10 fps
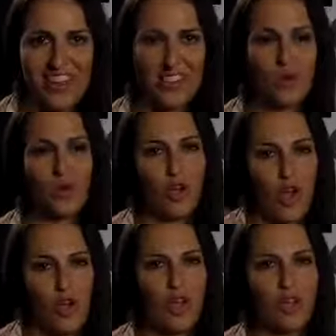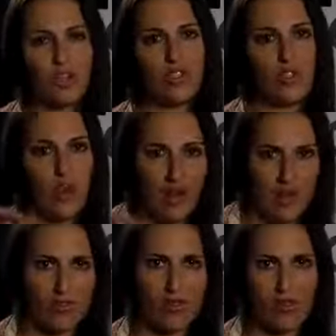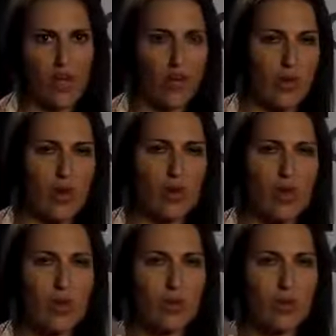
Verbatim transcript: So go into wherever you're going